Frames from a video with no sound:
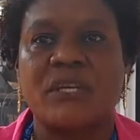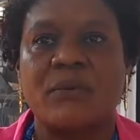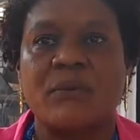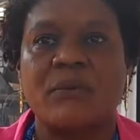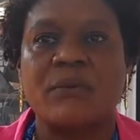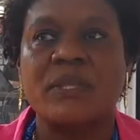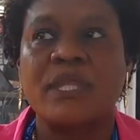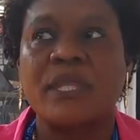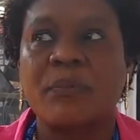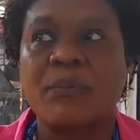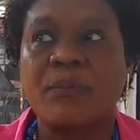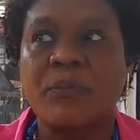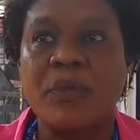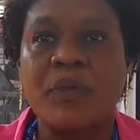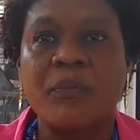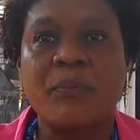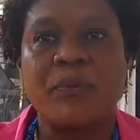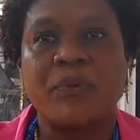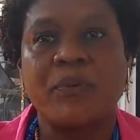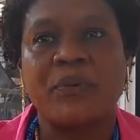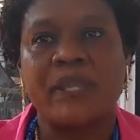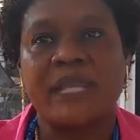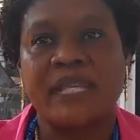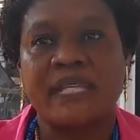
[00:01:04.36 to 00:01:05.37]
with the
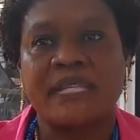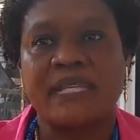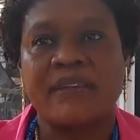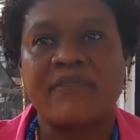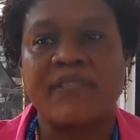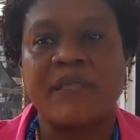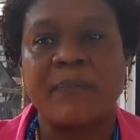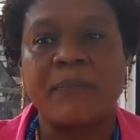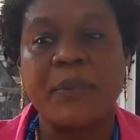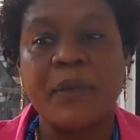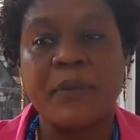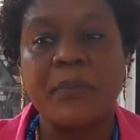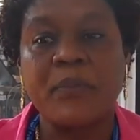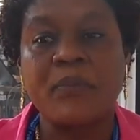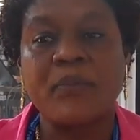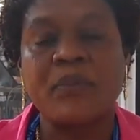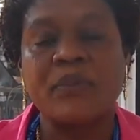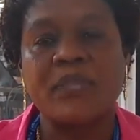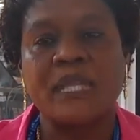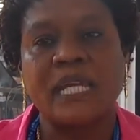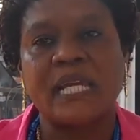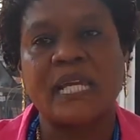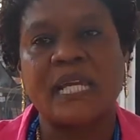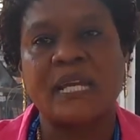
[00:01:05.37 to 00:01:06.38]
people they serve, the people on
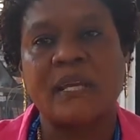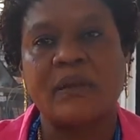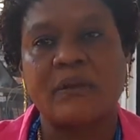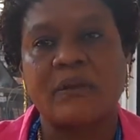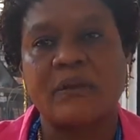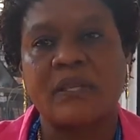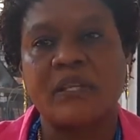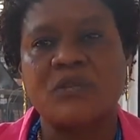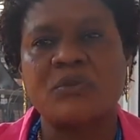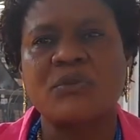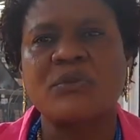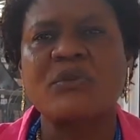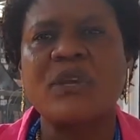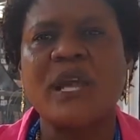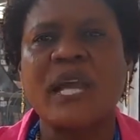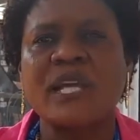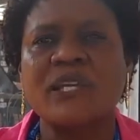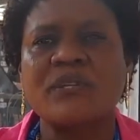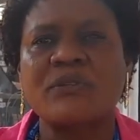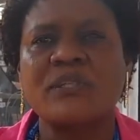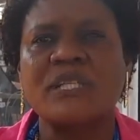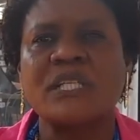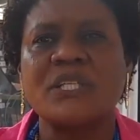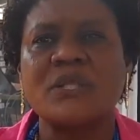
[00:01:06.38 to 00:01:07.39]
the ground. They should
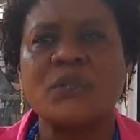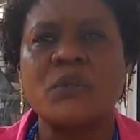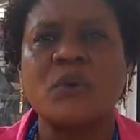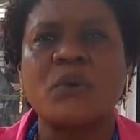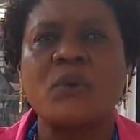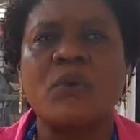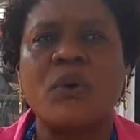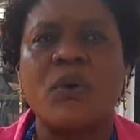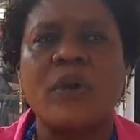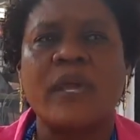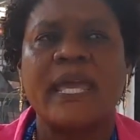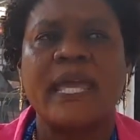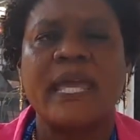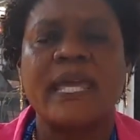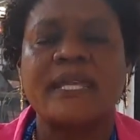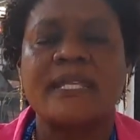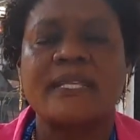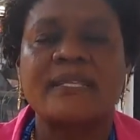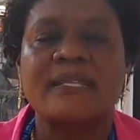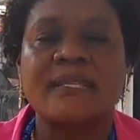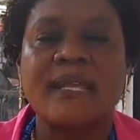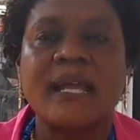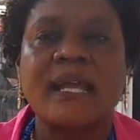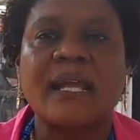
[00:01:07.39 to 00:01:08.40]
actually know
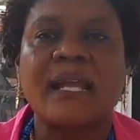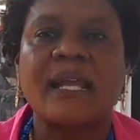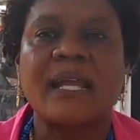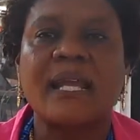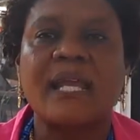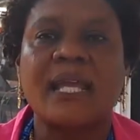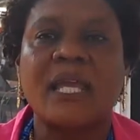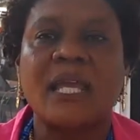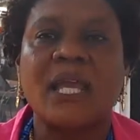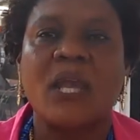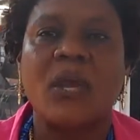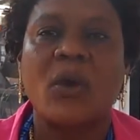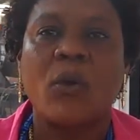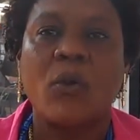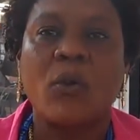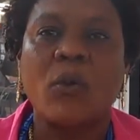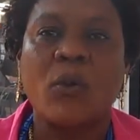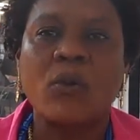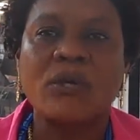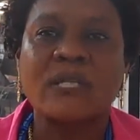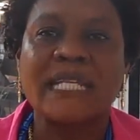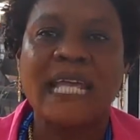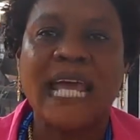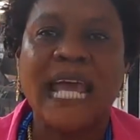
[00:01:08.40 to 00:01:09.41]
exactly
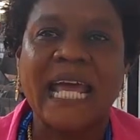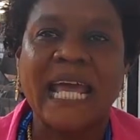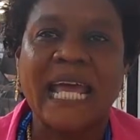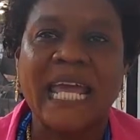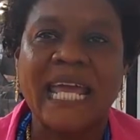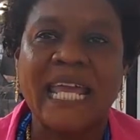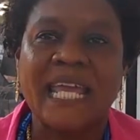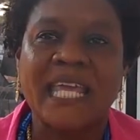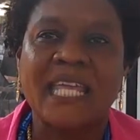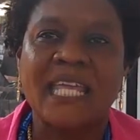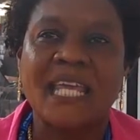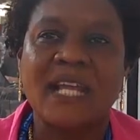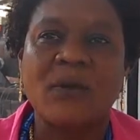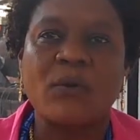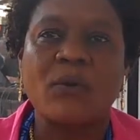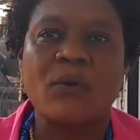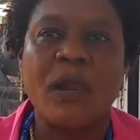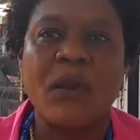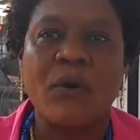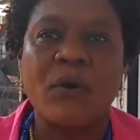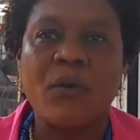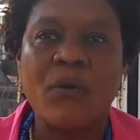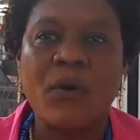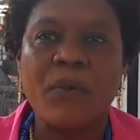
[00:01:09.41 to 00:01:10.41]
what a Kenyan or
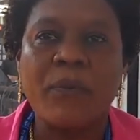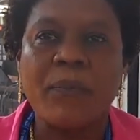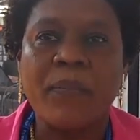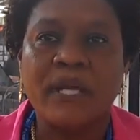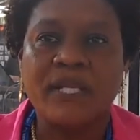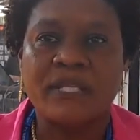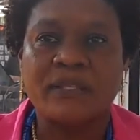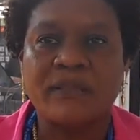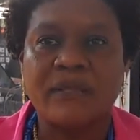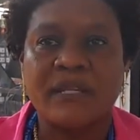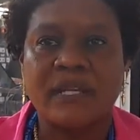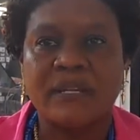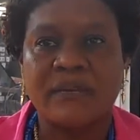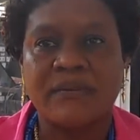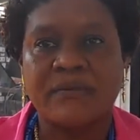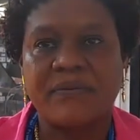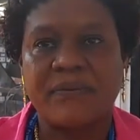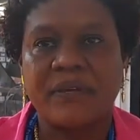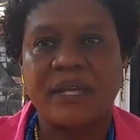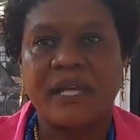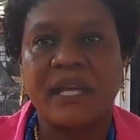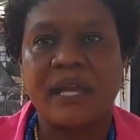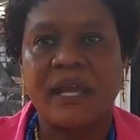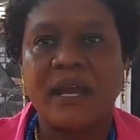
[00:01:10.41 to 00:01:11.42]
a rural person in
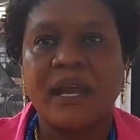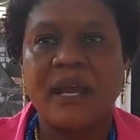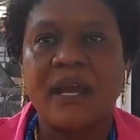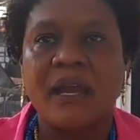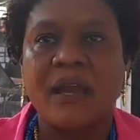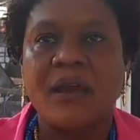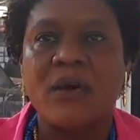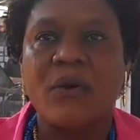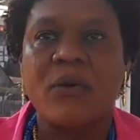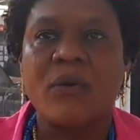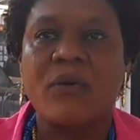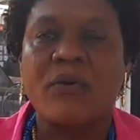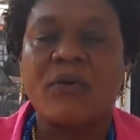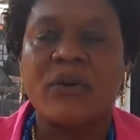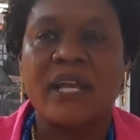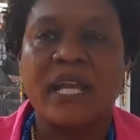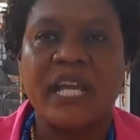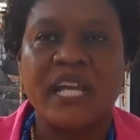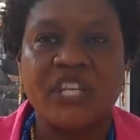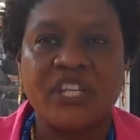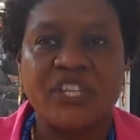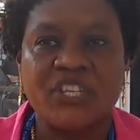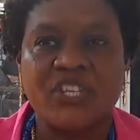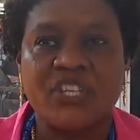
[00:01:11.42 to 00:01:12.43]
Africa or
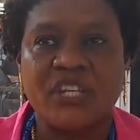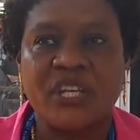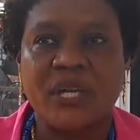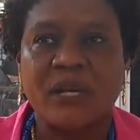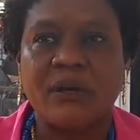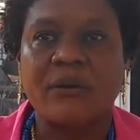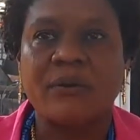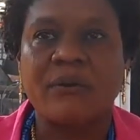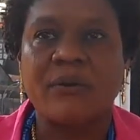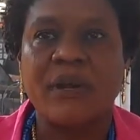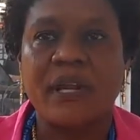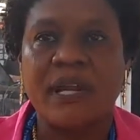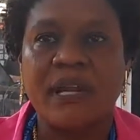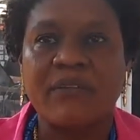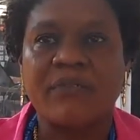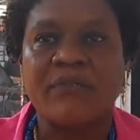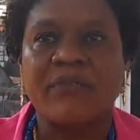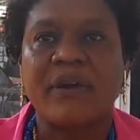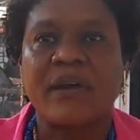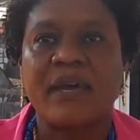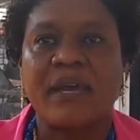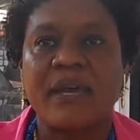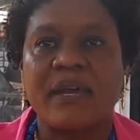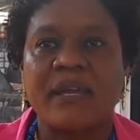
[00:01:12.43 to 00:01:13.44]
Asia or
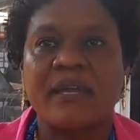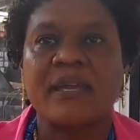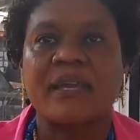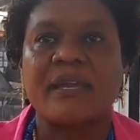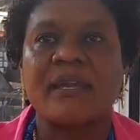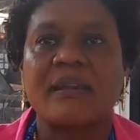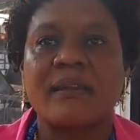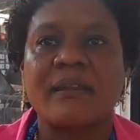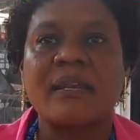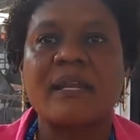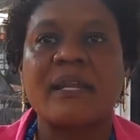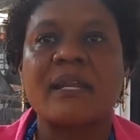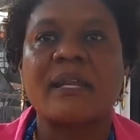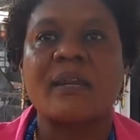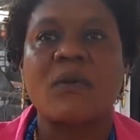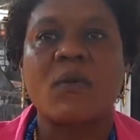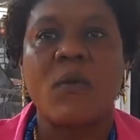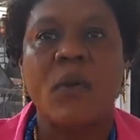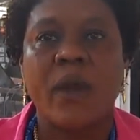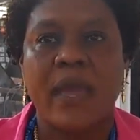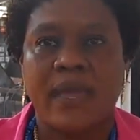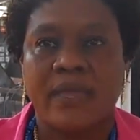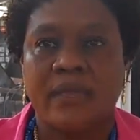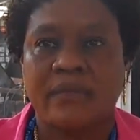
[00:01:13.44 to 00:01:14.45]
wherever really
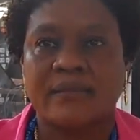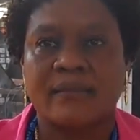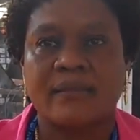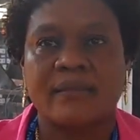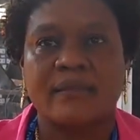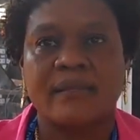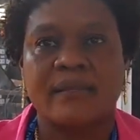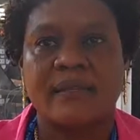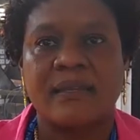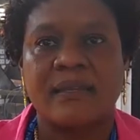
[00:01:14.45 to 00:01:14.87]
requires.